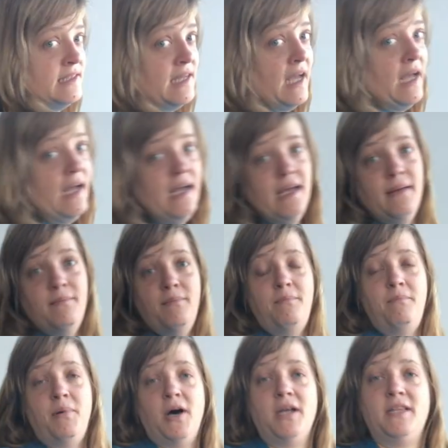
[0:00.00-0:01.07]
I
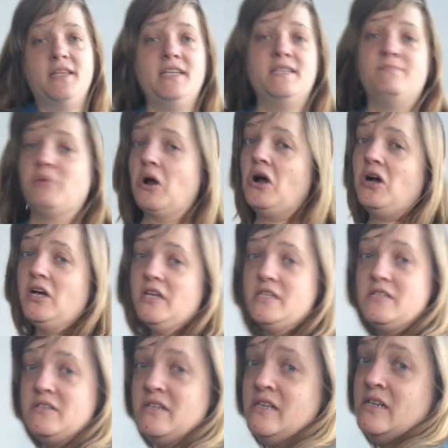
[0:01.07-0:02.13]
bought these
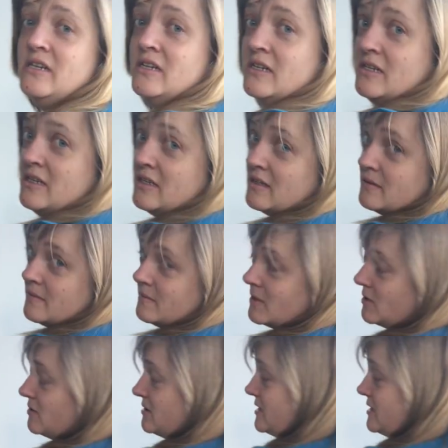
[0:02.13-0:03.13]
bras about